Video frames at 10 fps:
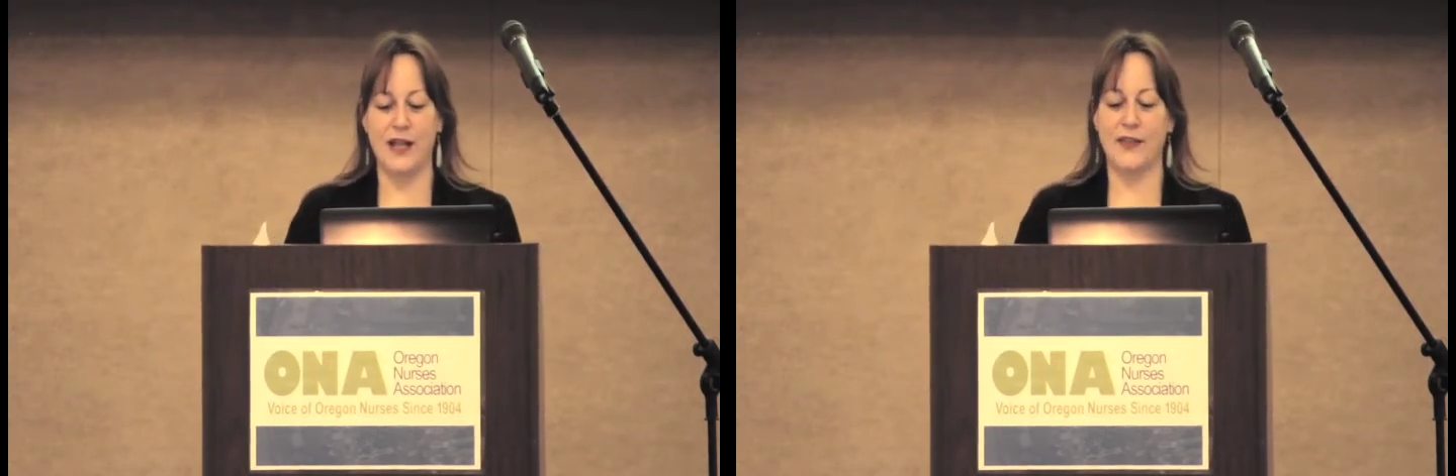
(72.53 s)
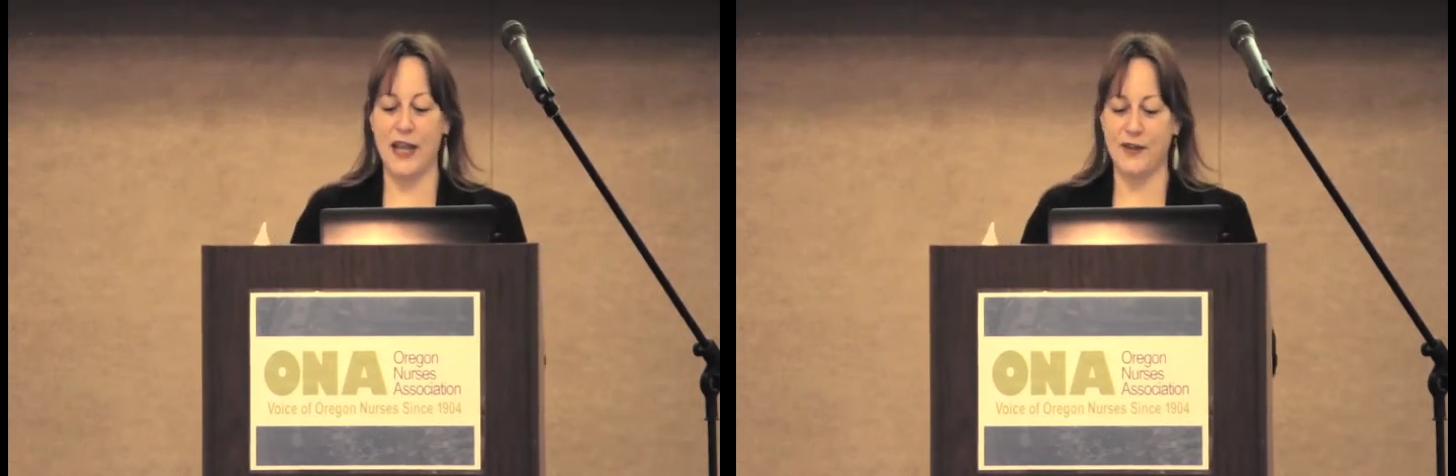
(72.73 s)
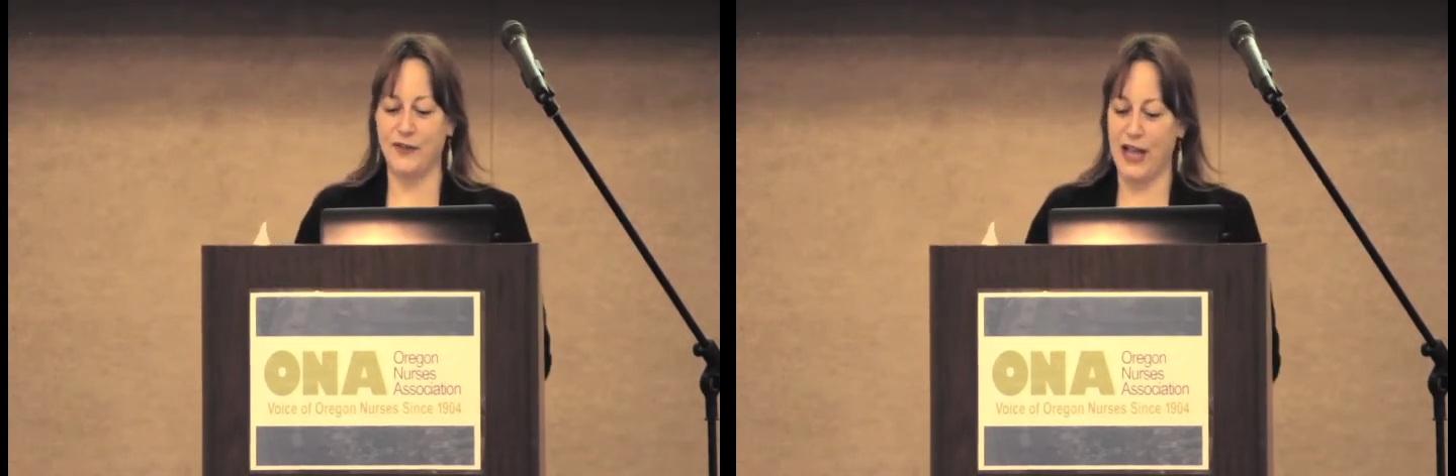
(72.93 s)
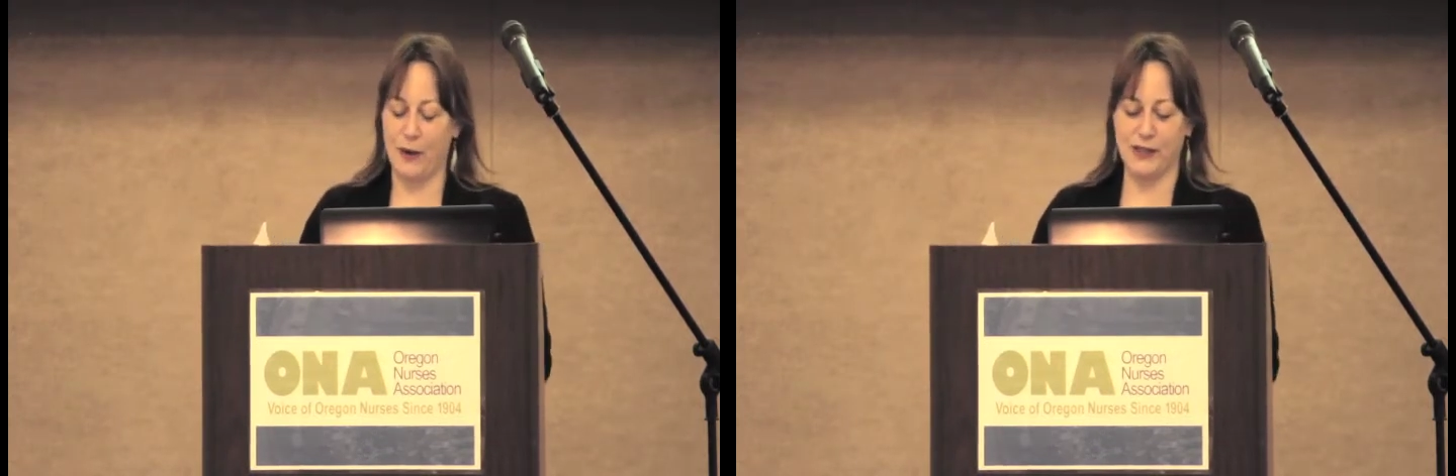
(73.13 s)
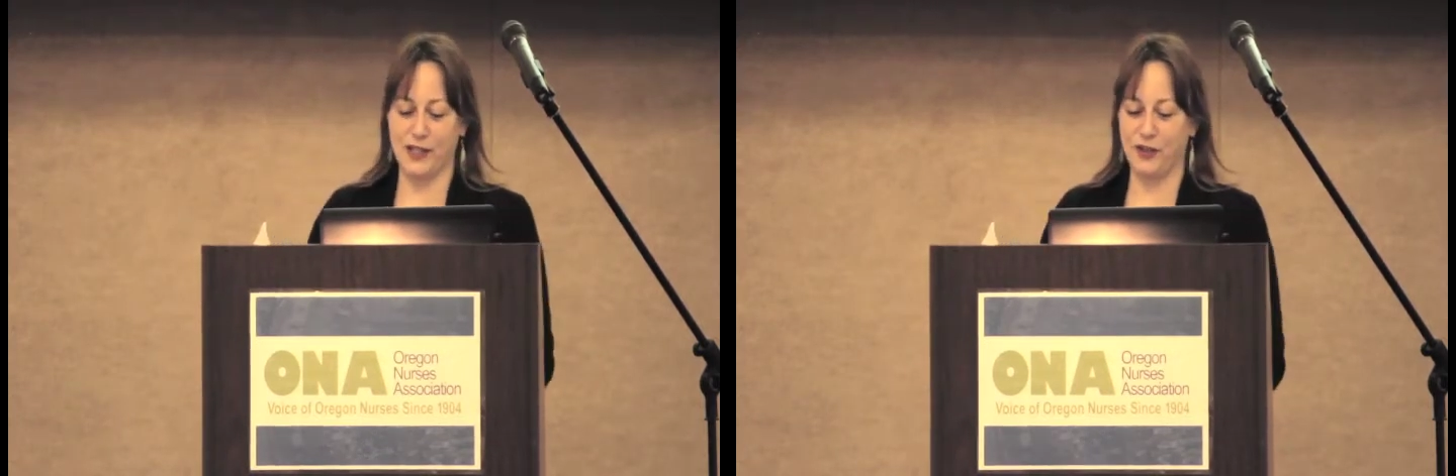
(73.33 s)
Thankfully, I
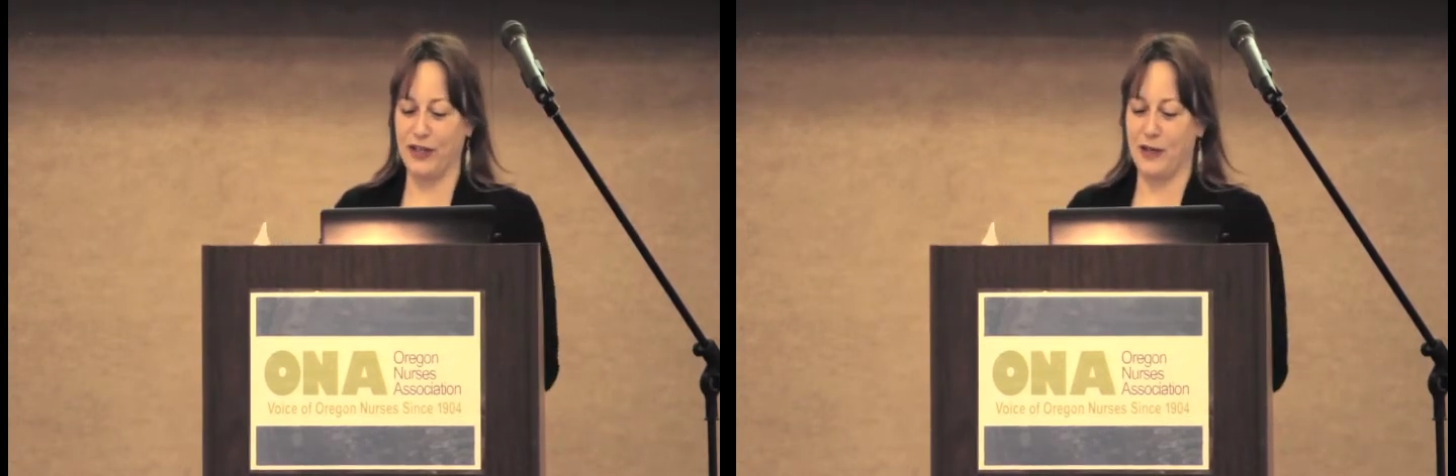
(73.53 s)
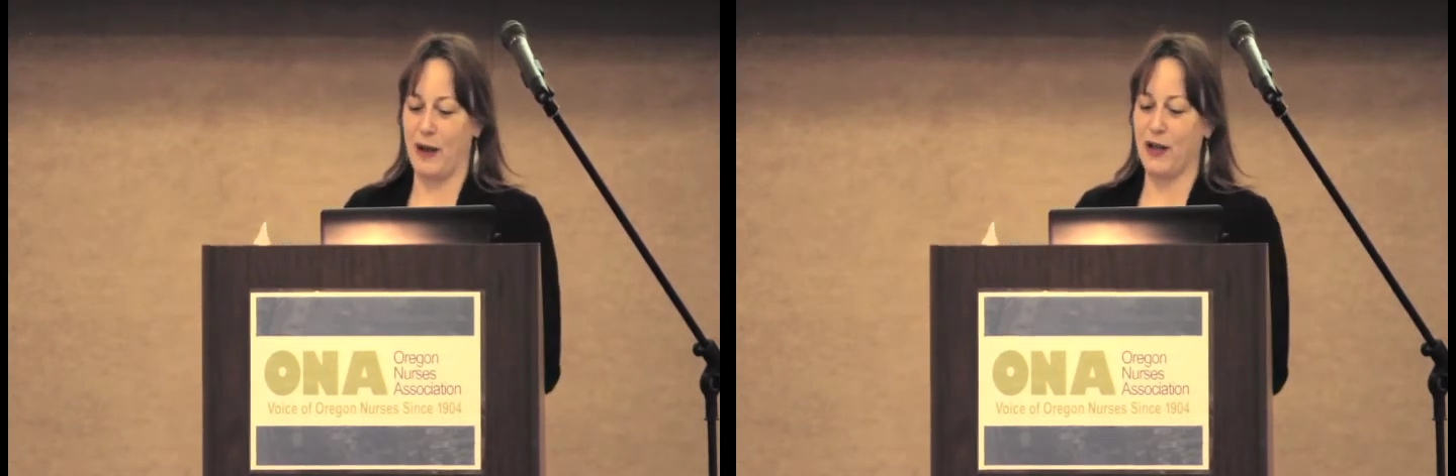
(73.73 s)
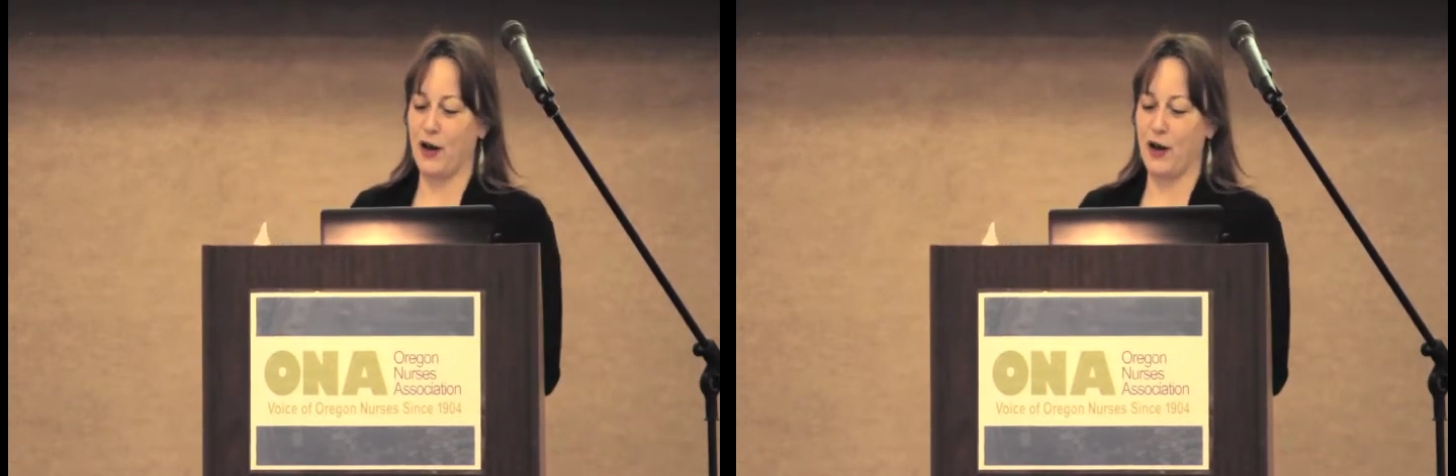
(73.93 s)
wasn't greeted by